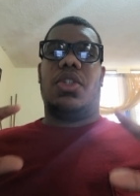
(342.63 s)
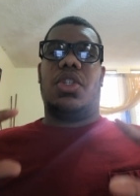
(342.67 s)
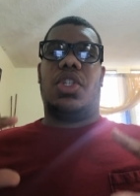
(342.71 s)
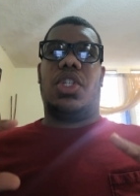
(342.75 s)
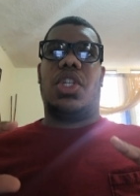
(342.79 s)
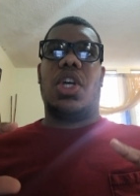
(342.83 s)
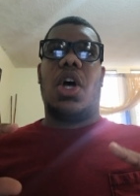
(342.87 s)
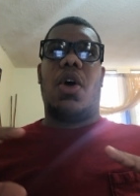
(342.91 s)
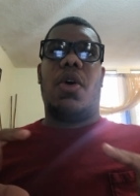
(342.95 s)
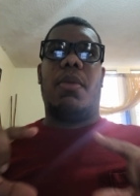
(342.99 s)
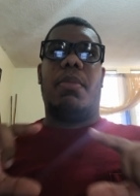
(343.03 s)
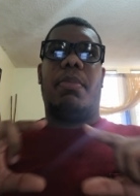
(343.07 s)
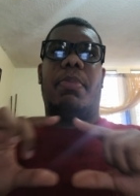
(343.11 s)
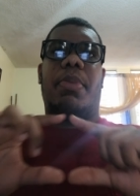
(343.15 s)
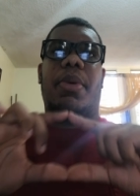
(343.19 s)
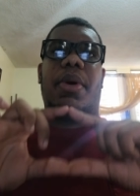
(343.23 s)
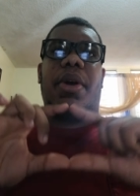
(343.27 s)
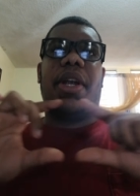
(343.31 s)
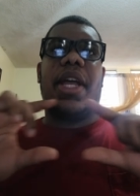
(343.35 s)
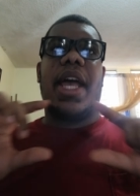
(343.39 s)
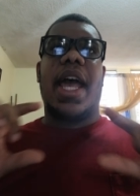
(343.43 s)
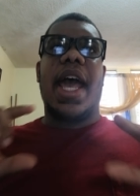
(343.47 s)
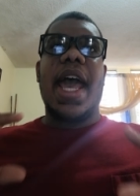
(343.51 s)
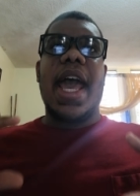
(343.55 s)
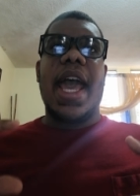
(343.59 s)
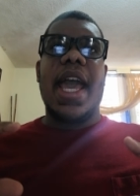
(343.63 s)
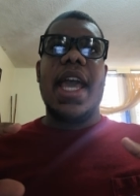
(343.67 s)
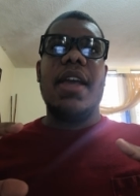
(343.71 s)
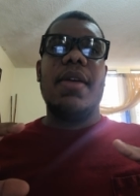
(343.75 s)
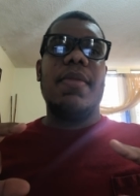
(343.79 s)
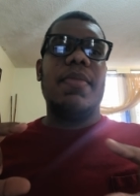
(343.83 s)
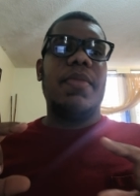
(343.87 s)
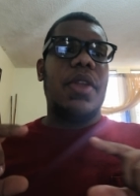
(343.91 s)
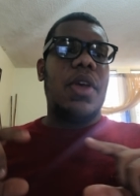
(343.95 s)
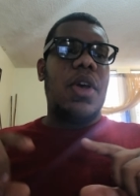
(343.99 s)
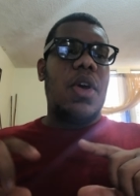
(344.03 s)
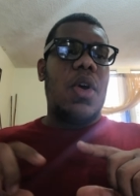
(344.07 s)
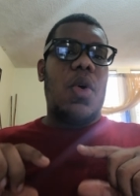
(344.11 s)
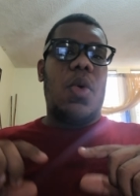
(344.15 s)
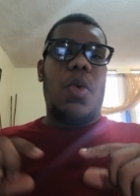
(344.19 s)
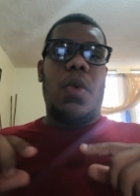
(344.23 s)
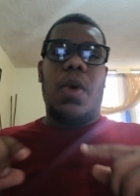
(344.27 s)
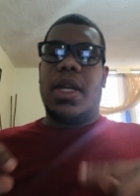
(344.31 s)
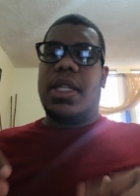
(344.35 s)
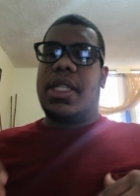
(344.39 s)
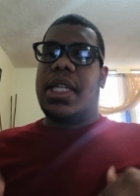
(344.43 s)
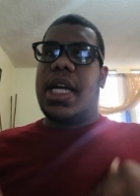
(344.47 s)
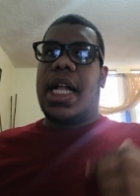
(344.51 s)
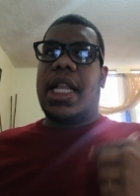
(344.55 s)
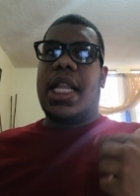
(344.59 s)
So part A
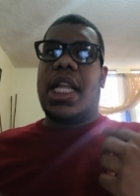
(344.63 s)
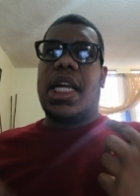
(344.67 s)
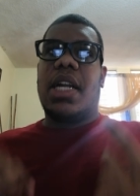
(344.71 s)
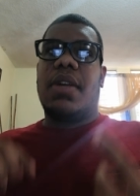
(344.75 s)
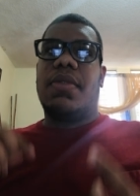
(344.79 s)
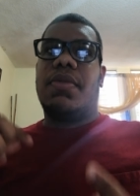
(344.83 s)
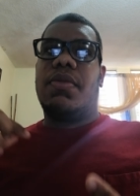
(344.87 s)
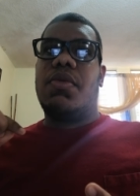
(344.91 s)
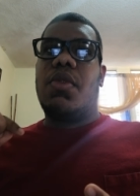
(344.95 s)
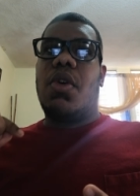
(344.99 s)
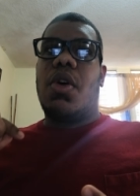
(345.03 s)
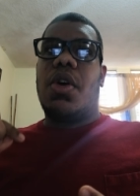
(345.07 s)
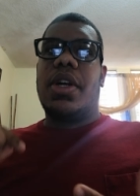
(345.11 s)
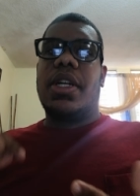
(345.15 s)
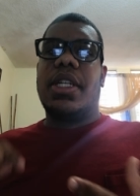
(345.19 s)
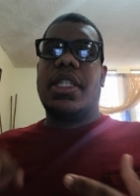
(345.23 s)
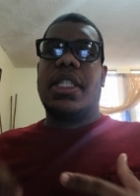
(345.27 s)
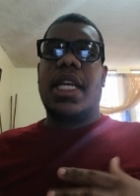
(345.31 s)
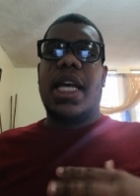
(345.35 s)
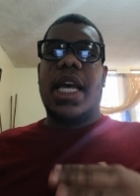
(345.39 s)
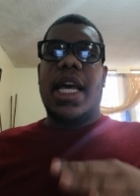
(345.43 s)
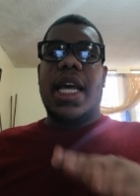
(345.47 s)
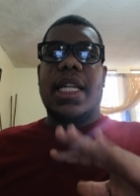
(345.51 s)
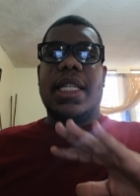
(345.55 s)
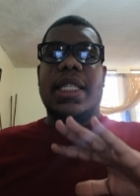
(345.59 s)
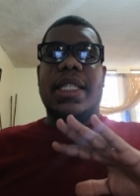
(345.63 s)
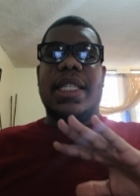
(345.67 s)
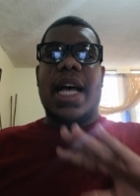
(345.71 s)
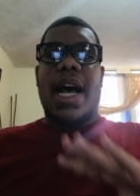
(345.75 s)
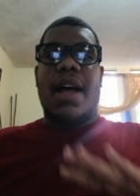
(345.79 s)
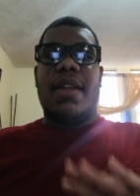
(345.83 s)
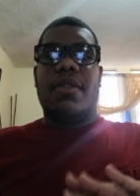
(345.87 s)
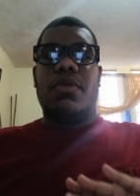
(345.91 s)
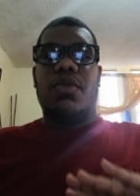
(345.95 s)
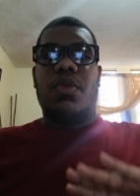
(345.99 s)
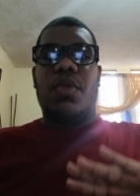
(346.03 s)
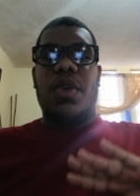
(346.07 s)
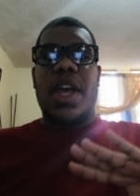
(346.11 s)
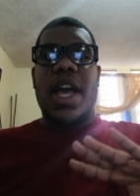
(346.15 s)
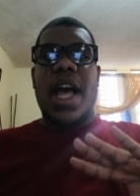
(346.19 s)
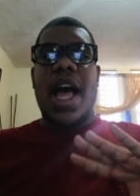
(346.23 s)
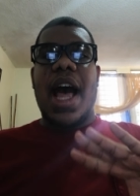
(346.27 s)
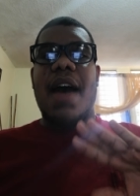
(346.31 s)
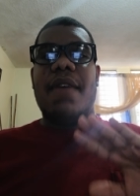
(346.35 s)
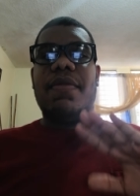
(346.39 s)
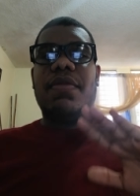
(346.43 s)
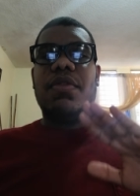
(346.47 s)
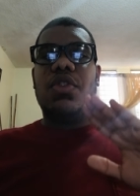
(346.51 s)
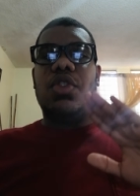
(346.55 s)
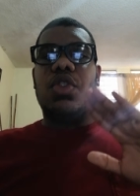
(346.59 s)
with a lot of words that we
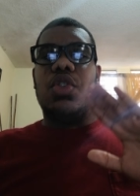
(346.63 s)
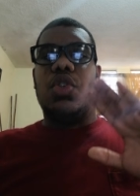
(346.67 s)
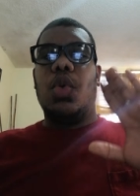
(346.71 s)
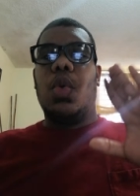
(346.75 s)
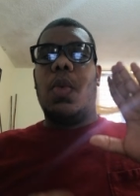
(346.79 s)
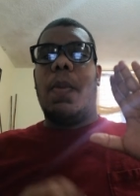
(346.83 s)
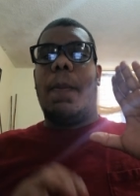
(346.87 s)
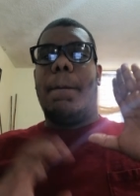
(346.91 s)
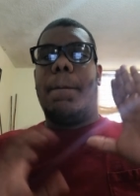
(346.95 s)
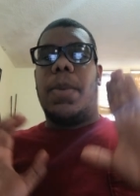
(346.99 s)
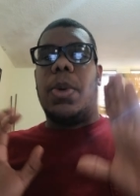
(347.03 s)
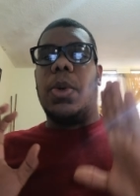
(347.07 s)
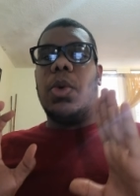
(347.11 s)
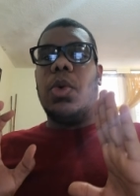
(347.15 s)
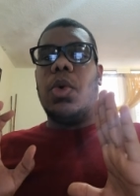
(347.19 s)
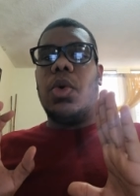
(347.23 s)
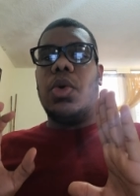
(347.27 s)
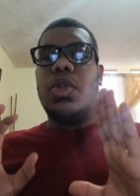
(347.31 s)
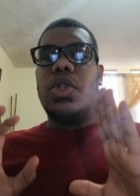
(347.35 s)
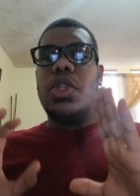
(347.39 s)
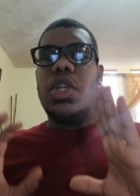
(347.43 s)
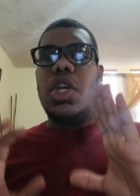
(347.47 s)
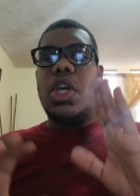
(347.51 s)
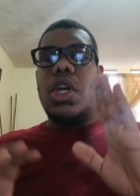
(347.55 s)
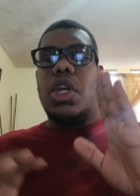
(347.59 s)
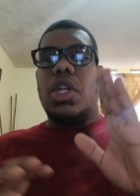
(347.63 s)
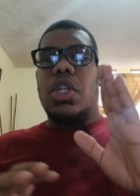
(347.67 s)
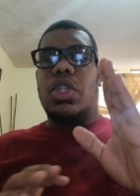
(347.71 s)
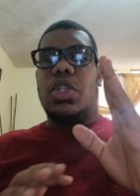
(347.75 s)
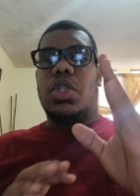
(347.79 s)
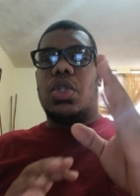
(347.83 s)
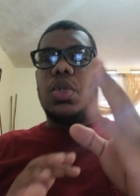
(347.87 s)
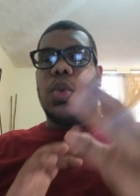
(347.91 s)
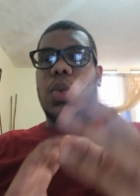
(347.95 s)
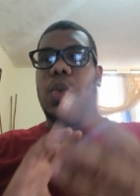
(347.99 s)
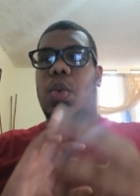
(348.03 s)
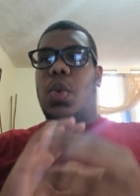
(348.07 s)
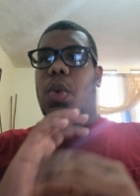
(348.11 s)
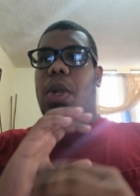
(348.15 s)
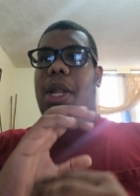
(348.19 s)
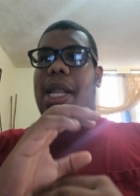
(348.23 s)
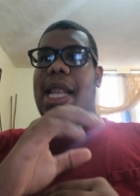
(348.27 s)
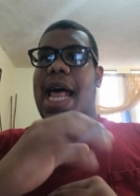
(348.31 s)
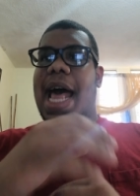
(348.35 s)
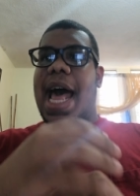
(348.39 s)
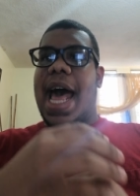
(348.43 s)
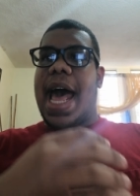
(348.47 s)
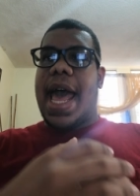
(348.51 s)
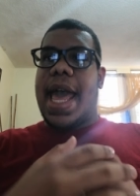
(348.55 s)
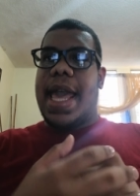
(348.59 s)
have to put to
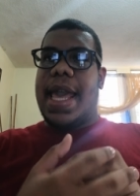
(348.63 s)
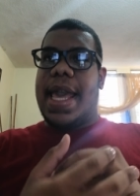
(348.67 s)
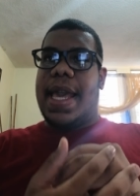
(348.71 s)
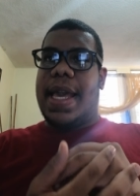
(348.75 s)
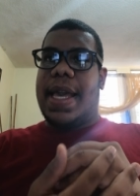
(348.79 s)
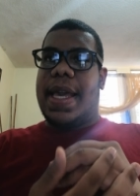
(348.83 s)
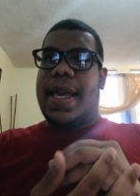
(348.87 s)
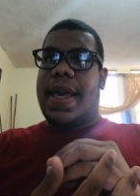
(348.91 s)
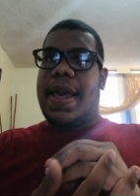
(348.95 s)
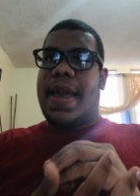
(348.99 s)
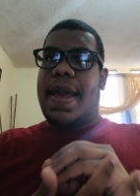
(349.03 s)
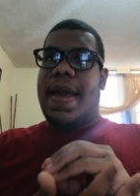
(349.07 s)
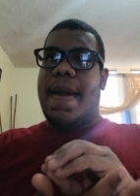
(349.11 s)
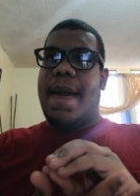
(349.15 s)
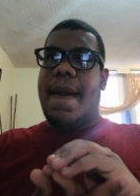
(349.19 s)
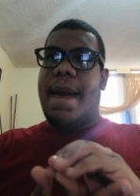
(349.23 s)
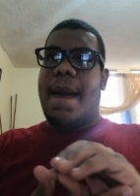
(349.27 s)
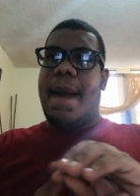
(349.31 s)
like